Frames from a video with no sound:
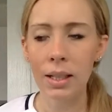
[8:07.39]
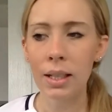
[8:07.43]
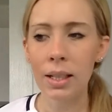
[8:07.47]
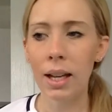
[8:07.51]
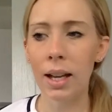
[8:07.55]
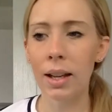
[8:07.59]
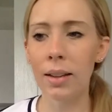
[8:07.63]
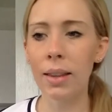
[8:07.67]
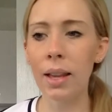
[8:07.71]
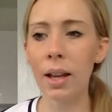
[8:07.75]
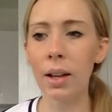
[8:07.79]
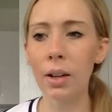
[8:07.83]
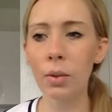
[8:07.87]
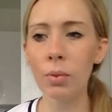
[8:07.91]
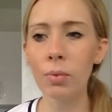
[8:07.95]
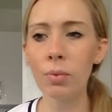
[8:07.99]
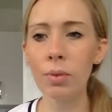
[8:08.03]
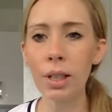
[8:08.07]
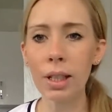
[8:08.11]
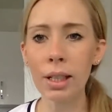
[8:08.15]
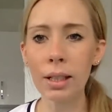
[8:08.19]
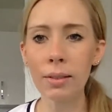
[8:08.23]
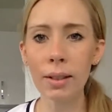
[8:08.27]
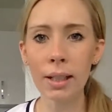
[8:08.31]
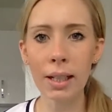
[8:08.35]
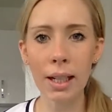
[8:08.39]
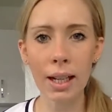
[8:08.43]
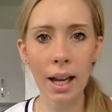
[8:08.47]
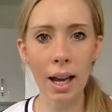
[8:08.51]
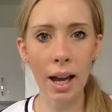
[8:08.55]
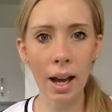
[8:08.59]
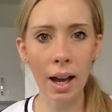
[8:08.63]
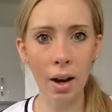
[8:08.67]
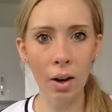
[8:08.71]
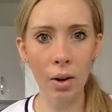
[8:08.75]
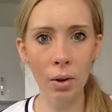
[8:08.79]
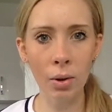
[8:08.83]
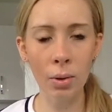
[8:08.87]
and that can really, really
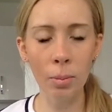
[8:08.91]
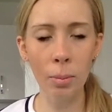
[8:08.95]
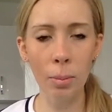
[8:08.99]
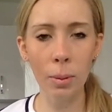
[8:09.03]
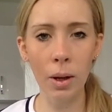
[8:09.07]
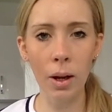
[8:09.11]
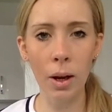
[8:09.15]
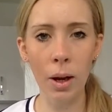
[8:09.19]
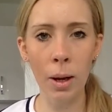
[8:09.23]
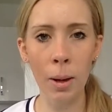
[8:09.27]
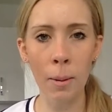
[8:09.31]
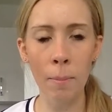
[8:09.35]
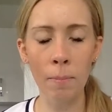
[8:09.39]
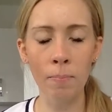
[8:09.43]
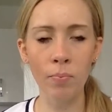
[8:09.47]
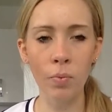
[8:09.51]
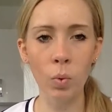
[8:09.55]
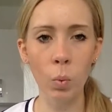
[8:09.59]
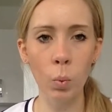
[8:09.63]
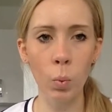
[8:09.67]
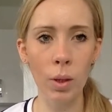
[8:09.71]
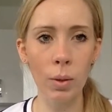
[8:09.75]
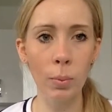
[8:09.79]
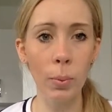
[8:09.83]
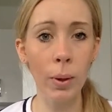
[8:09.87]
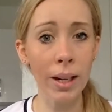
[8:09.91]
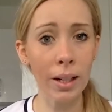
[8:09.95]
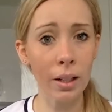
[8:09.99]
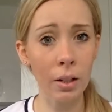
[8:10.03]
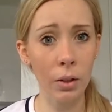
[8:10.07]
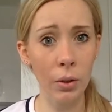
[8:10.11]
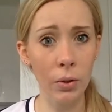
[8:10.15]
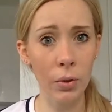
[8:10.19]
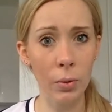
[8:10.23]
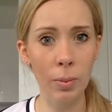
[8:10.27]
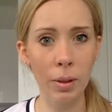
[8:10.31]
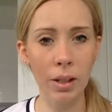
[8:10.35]
help with weight loss,